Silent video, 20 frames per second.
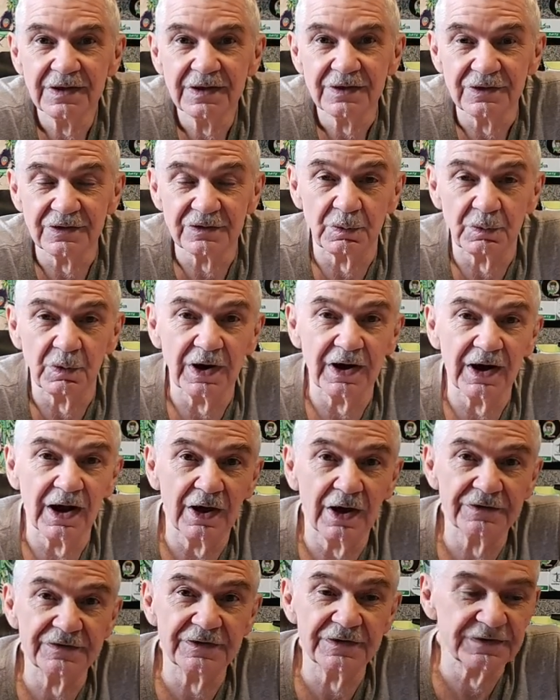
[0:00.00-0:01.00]
There's
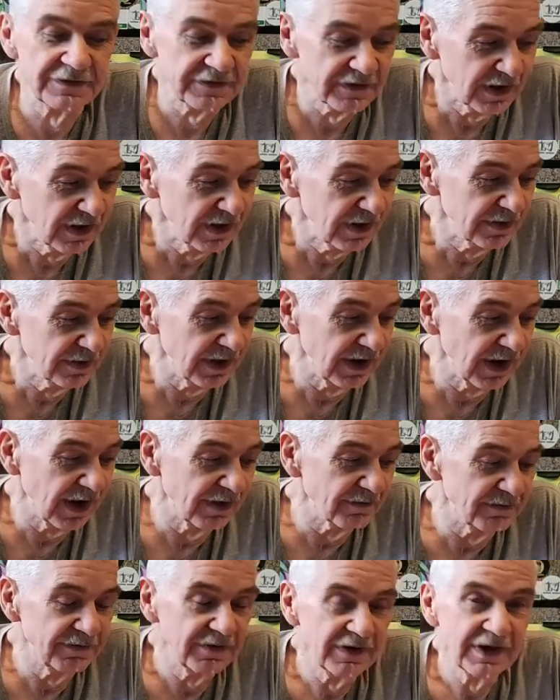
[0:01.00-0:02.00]
warehouses that
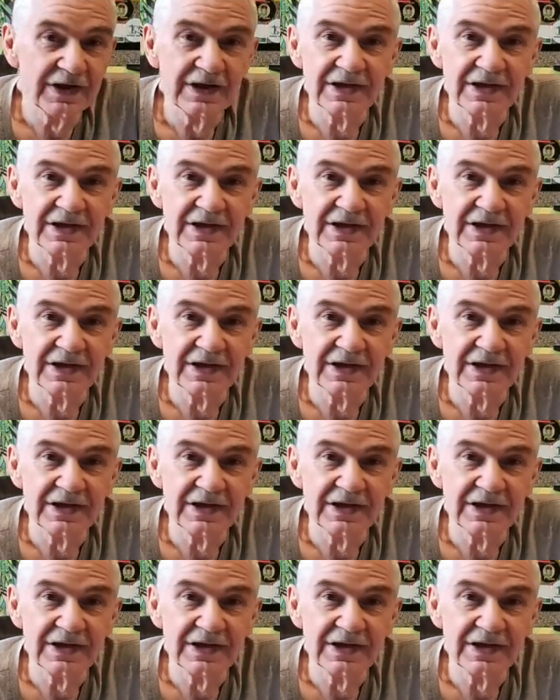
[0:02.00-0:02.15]
have